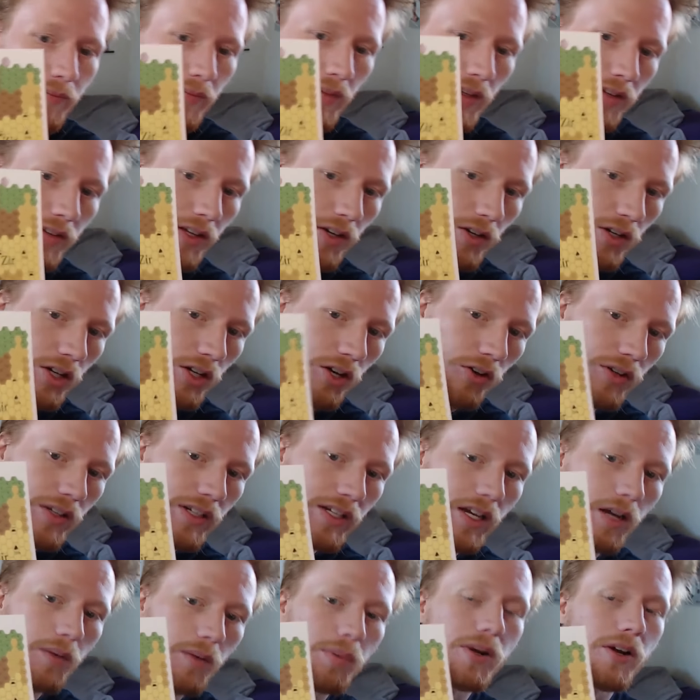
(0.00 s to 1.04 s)
They're
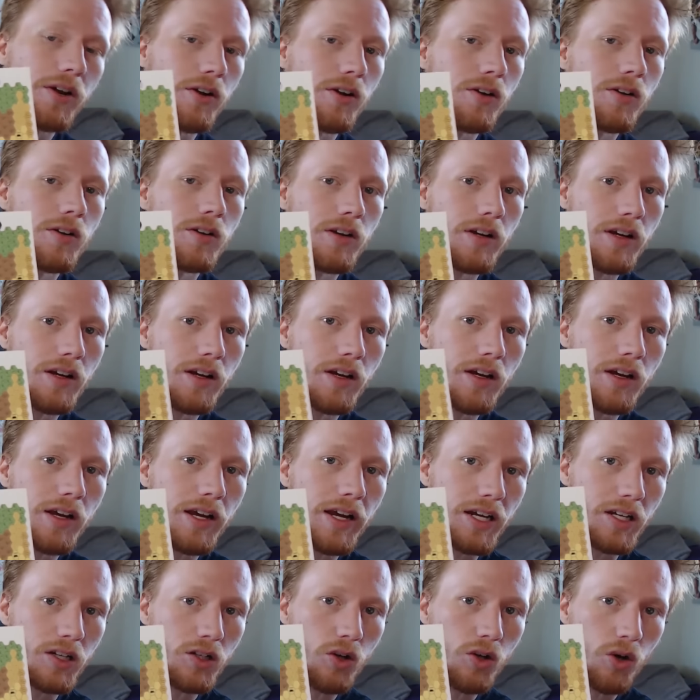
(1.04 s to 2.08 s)
currently up here
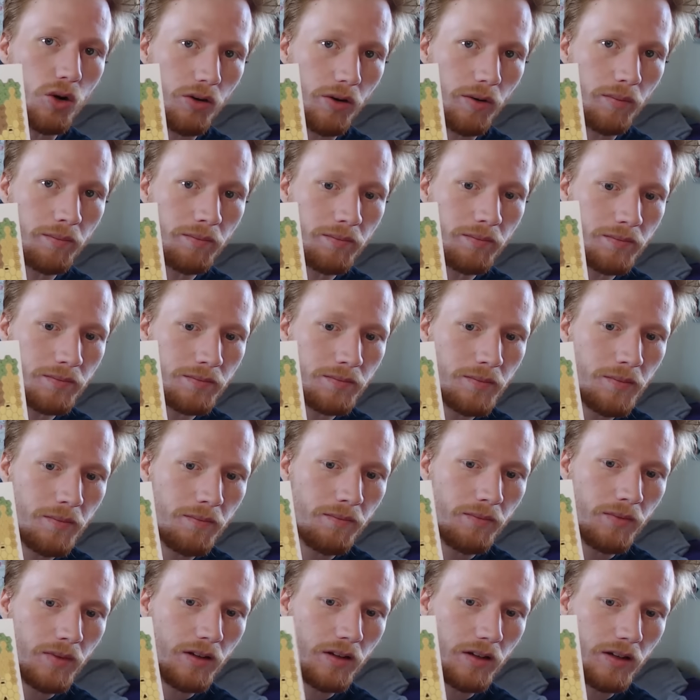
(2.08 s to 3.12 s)
in Corum.
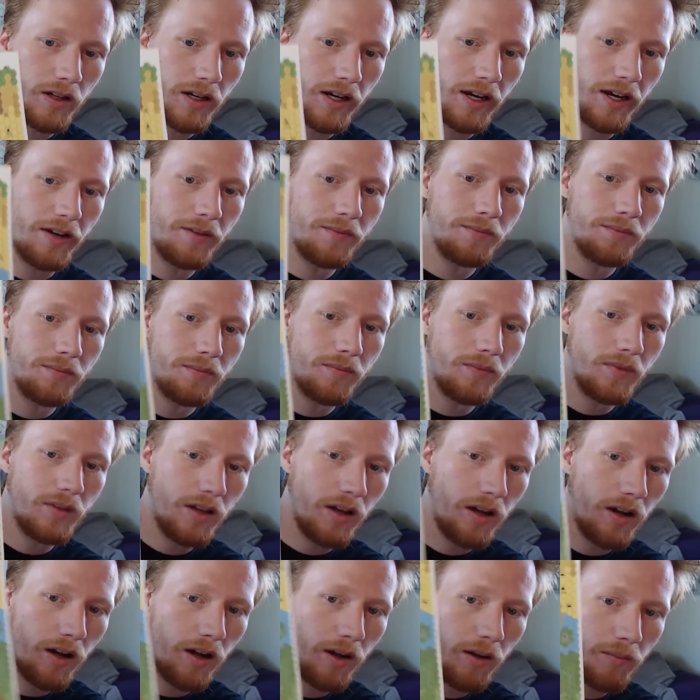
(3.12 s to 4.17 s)
Okay,
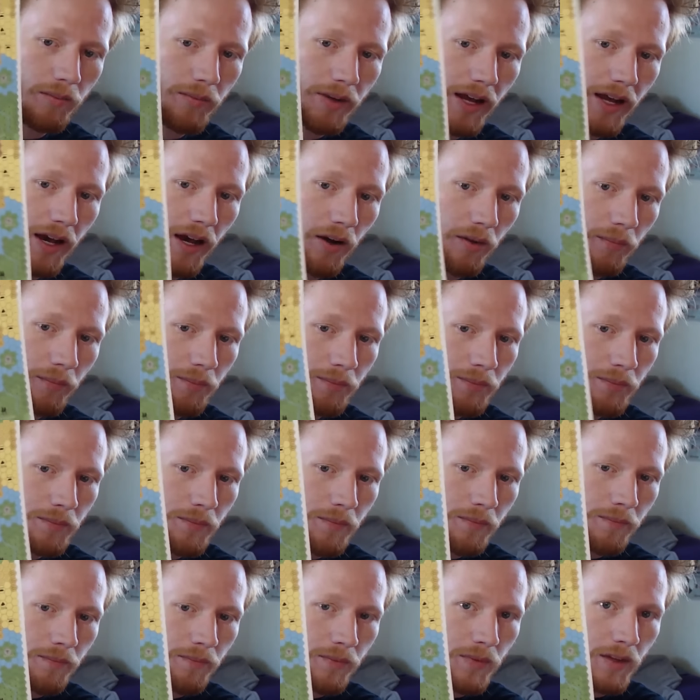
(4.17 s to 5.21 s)
now
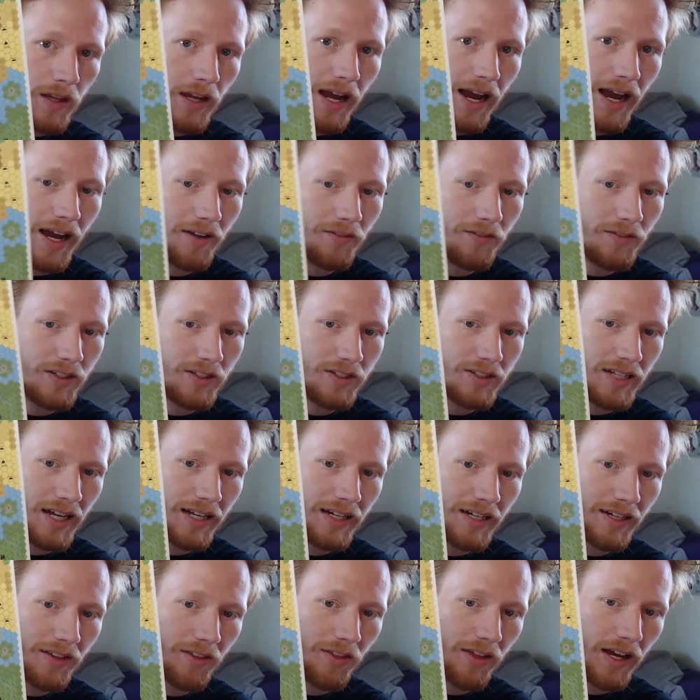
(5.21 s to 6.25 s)
I have
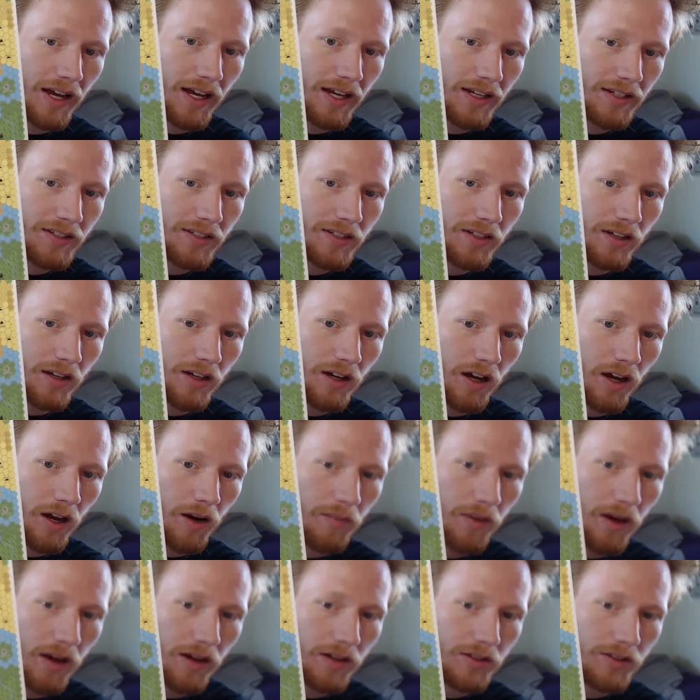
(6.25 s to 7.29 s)
decided that
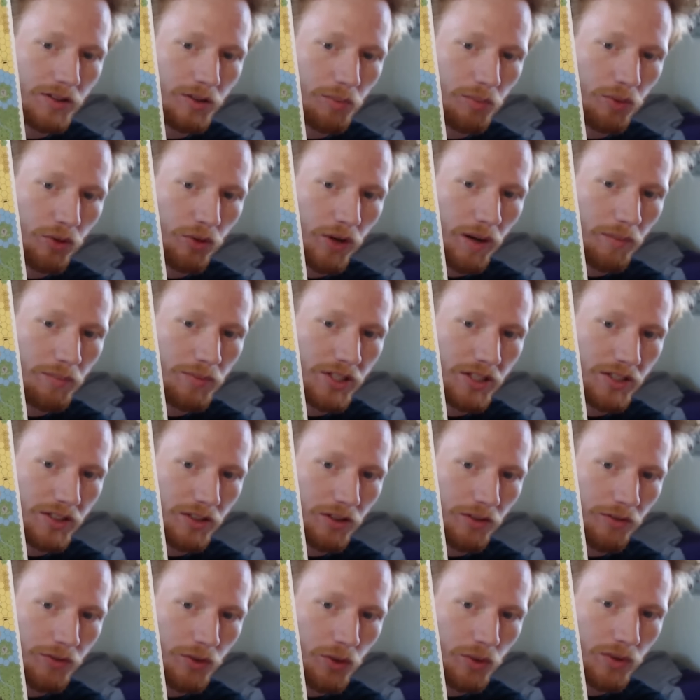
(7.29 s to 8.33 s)
to prep just a
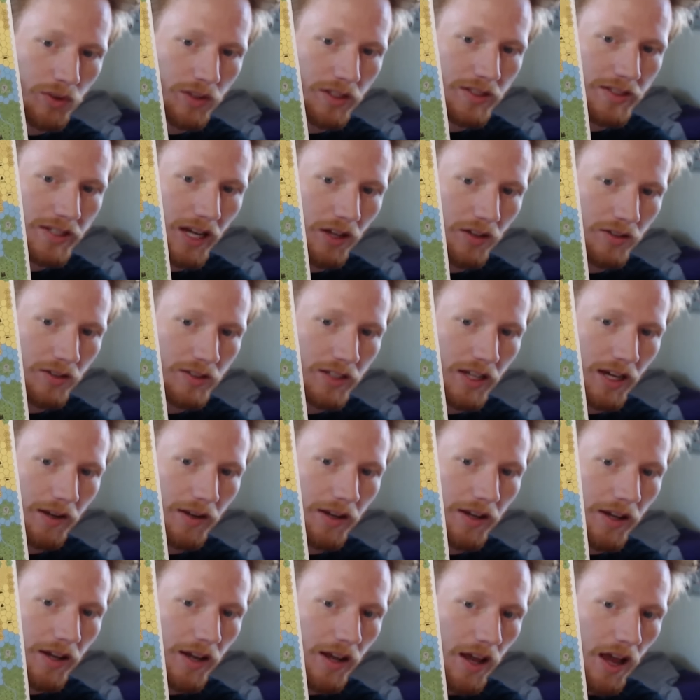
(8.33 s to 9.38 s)
few of these towns.
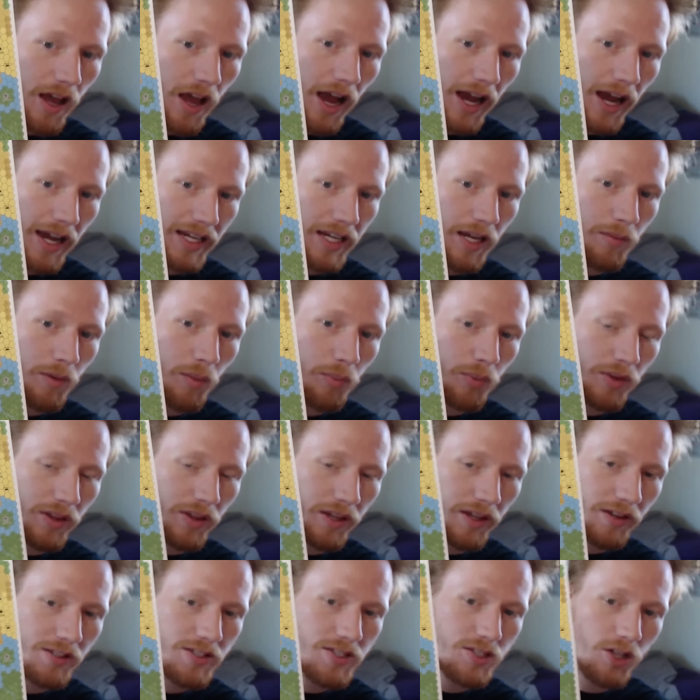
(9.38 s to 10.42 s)
I came up with
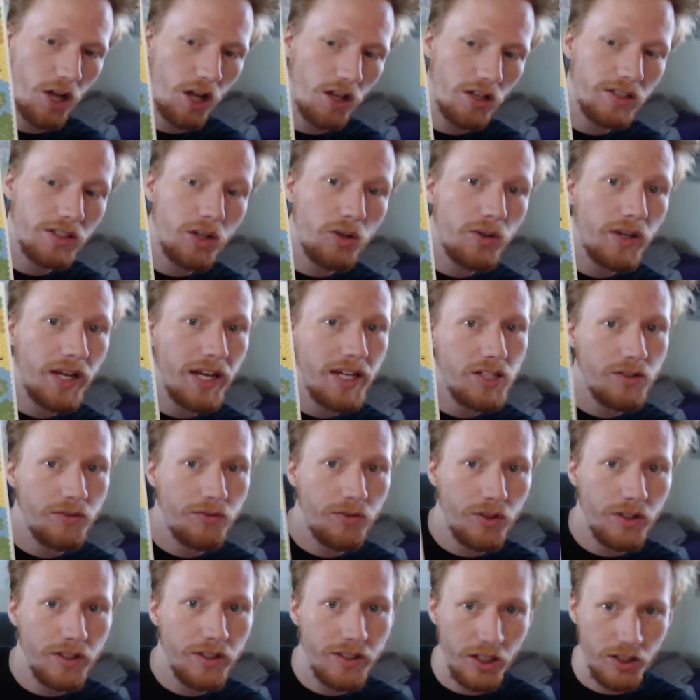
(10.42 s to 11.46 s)
a solid location
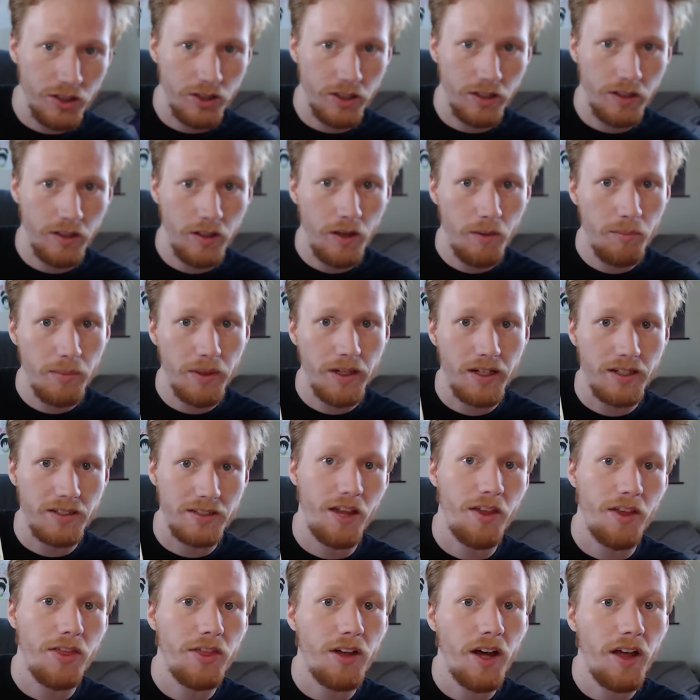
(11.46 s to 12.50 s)
for the dungeon because
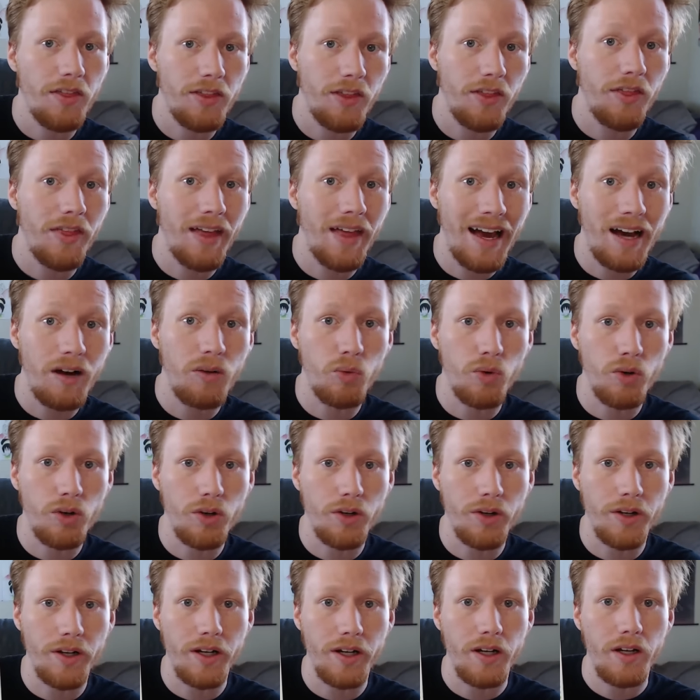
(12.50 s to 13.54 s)
I thought that
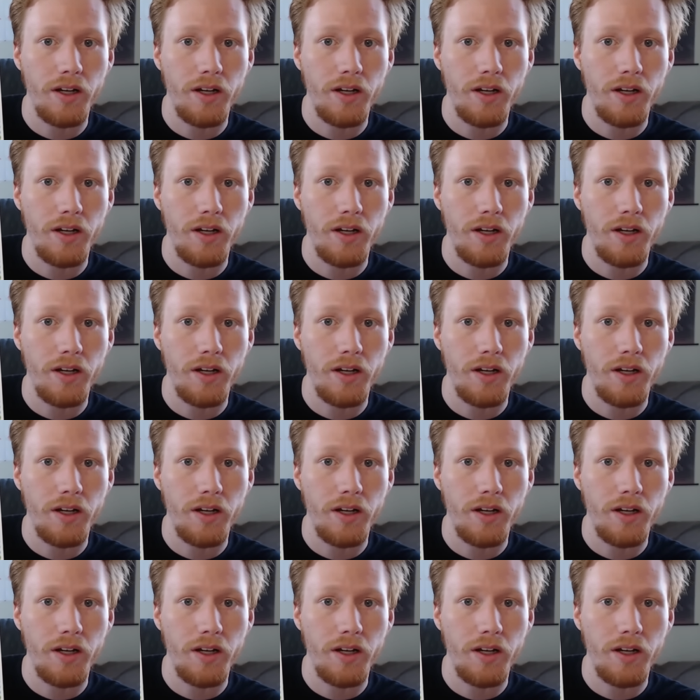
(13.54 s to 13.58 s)
would